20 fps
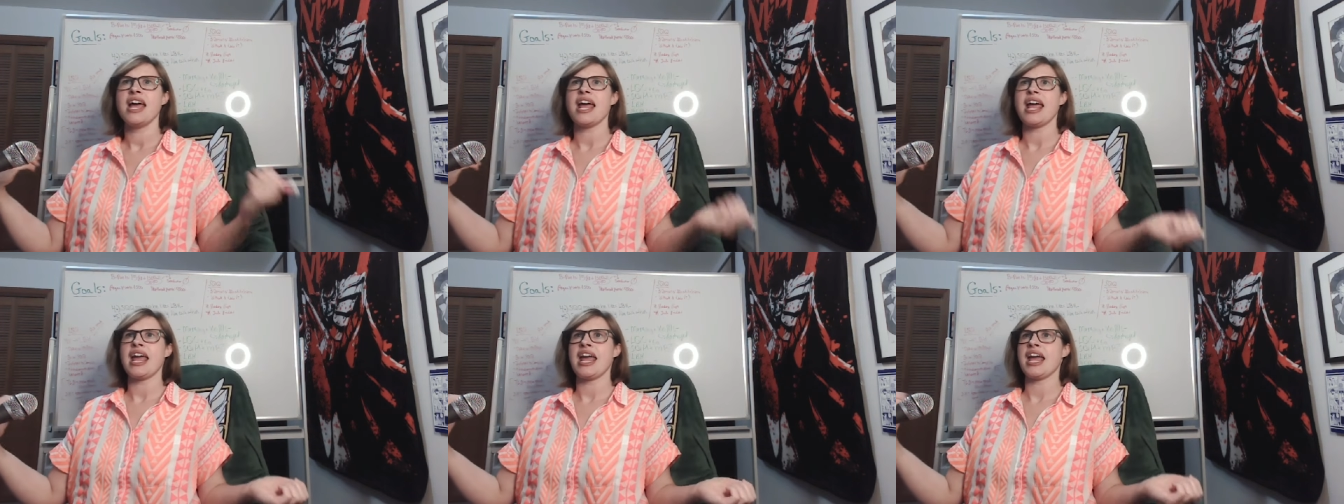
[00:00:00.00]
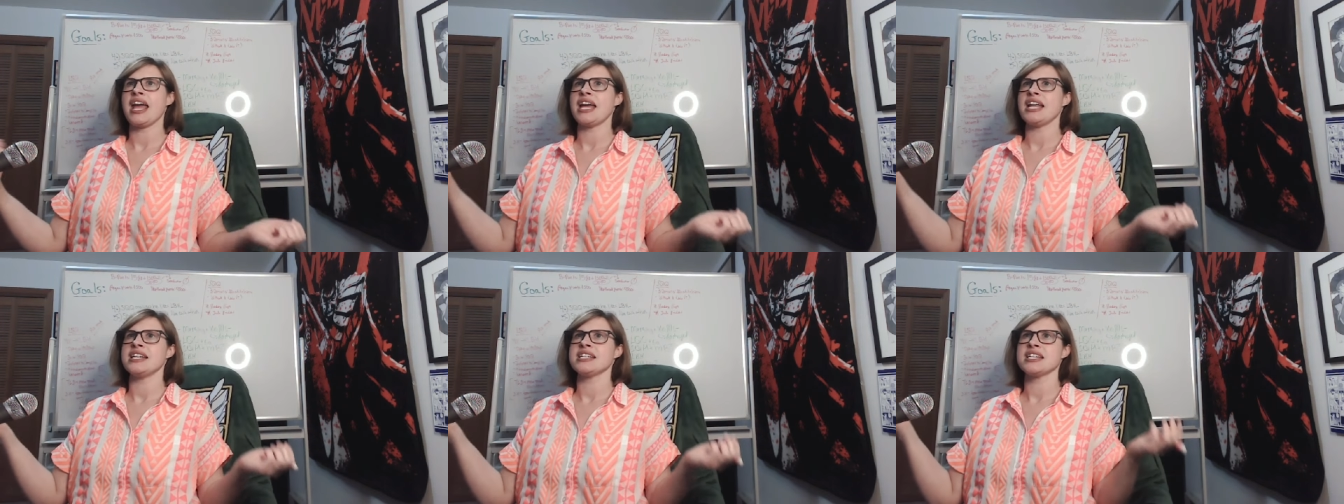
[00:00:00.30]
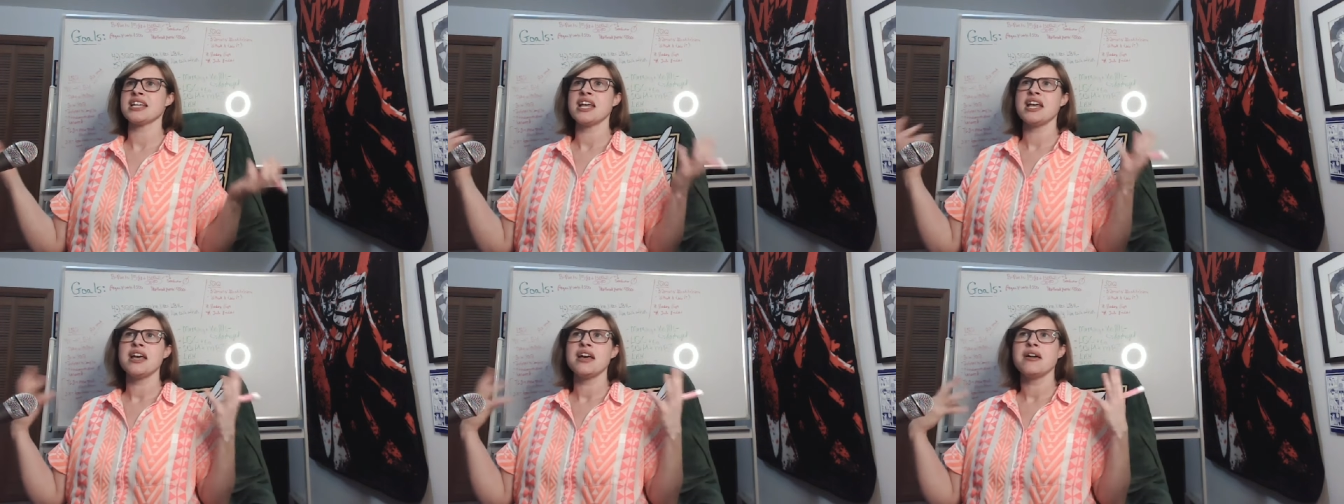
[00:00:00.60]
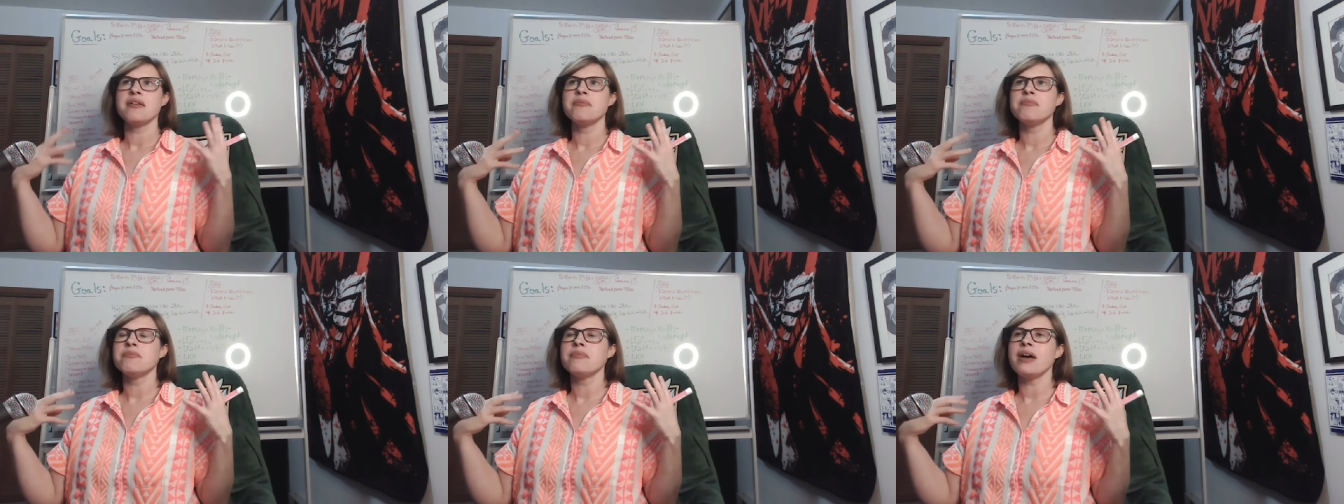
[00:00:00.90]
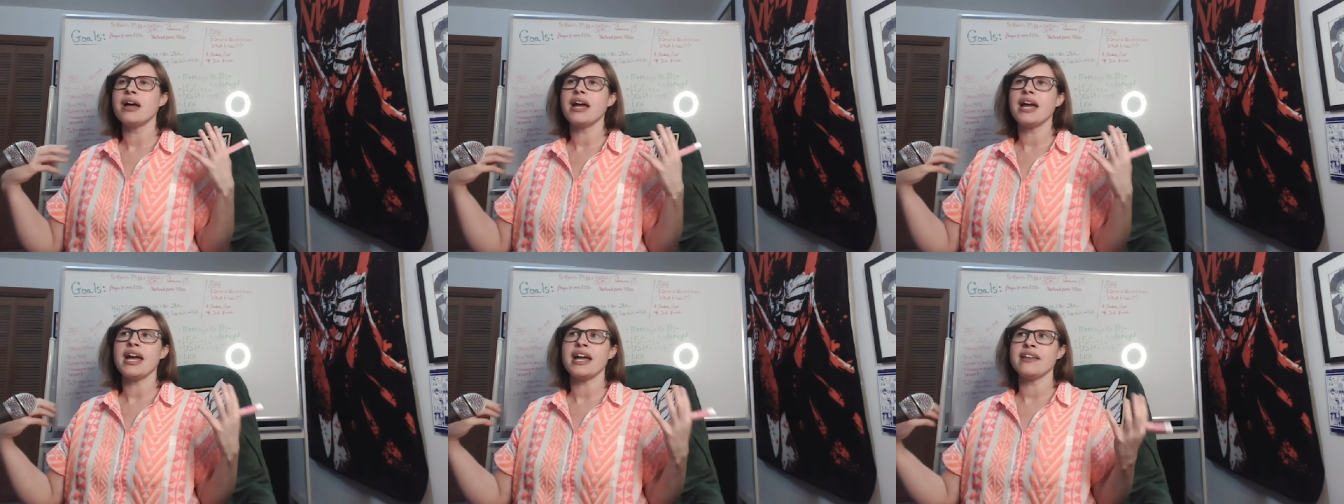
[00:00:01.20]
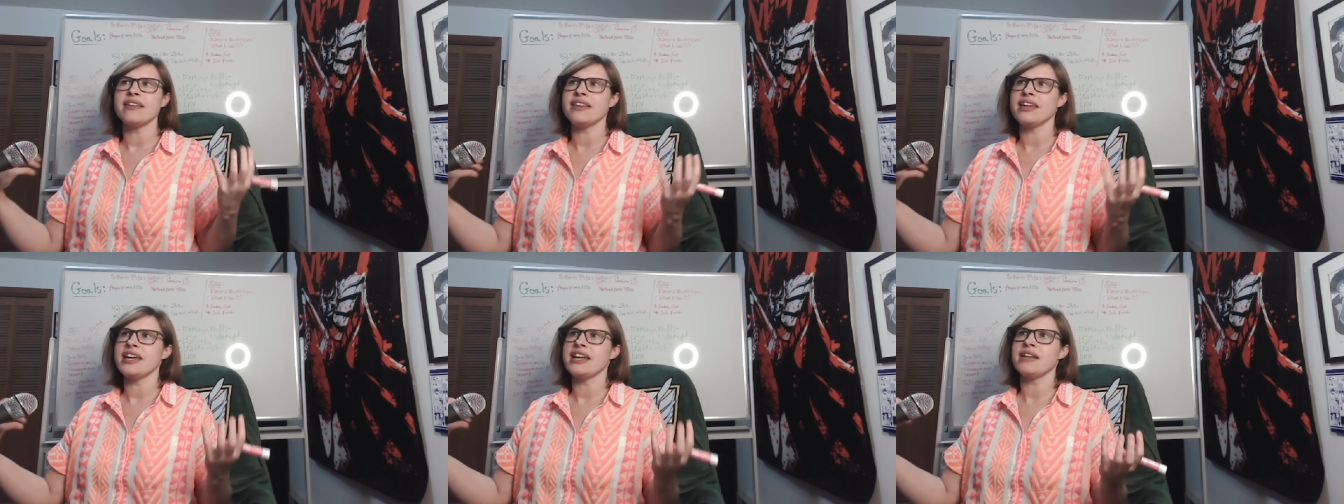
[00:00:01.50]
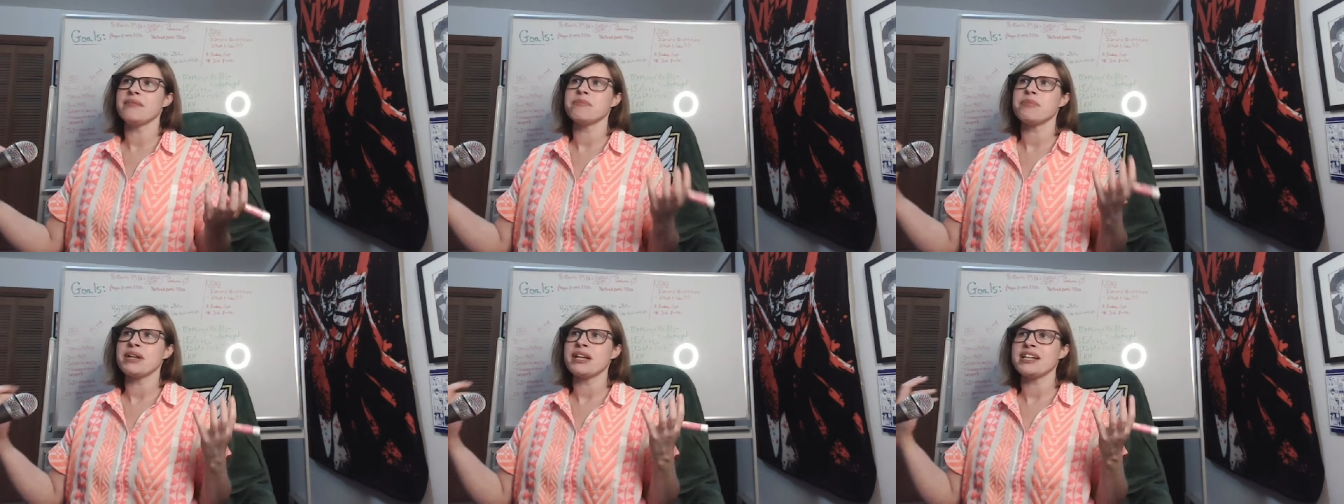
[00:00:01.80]
And and
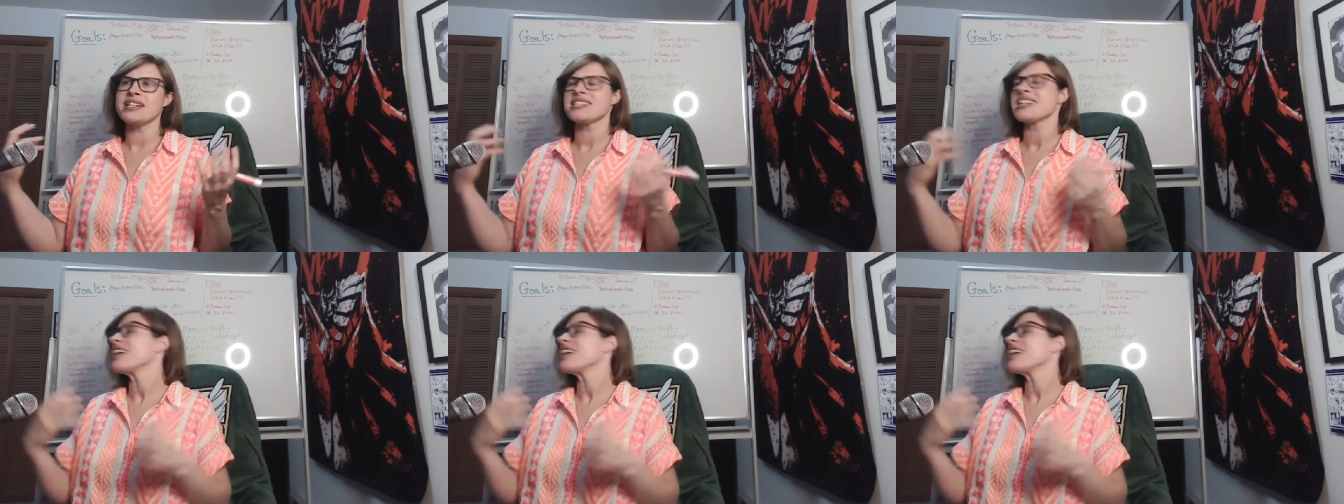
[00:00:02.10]
then, but it's